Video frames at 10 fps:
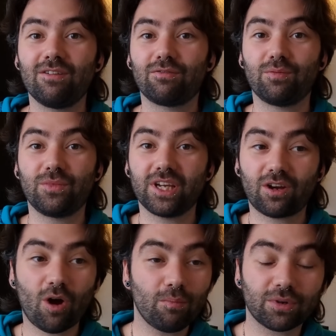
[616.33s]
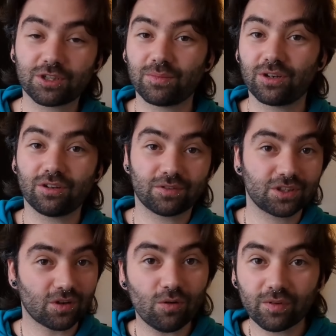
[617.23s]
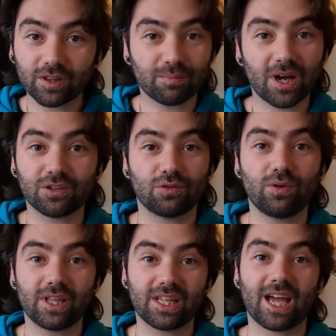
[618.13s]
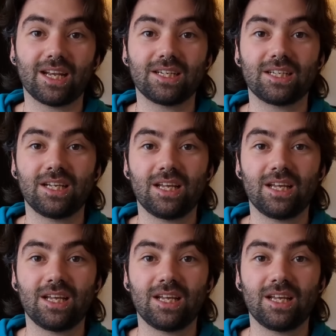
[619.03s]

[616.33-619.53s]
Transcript: from the accomplishment of solving the puzzle in the end.